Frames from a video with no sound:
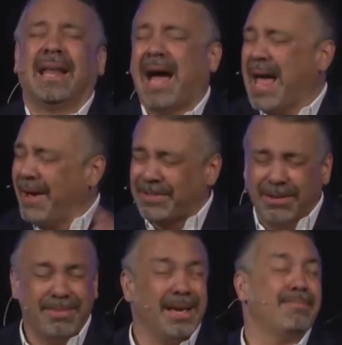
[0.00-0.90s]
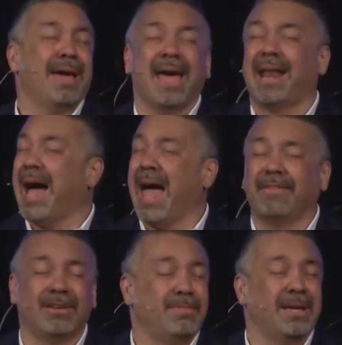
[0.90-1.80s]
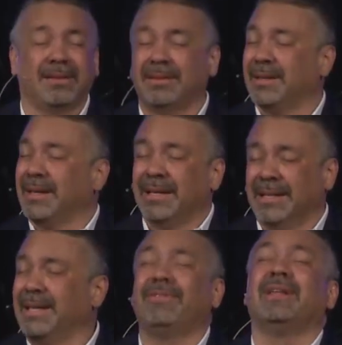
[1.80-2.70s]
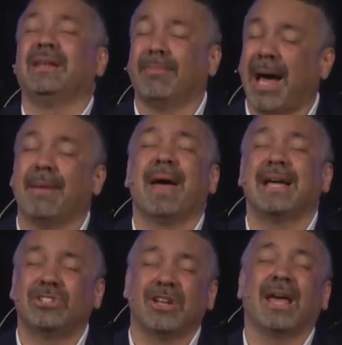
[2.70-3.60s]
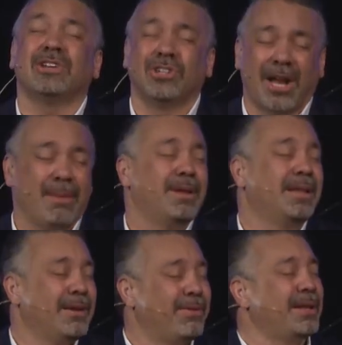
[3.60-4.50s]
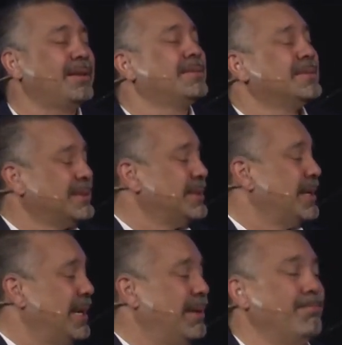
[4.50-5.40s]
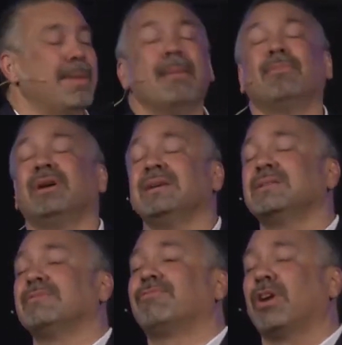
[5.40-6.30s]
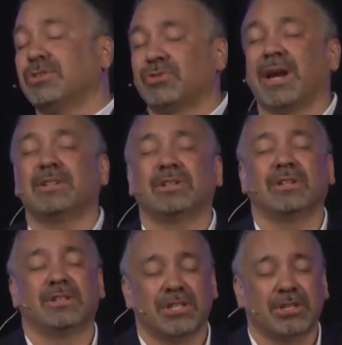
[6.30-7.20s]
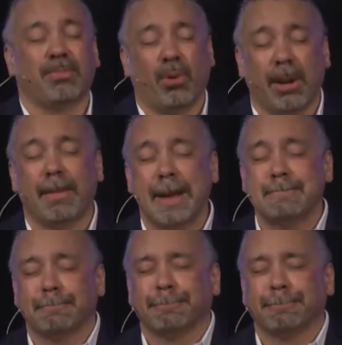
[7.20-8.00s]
And I have to admit, man, I haven't been living in my imagination. I've been living in memories and frustration and disappointment.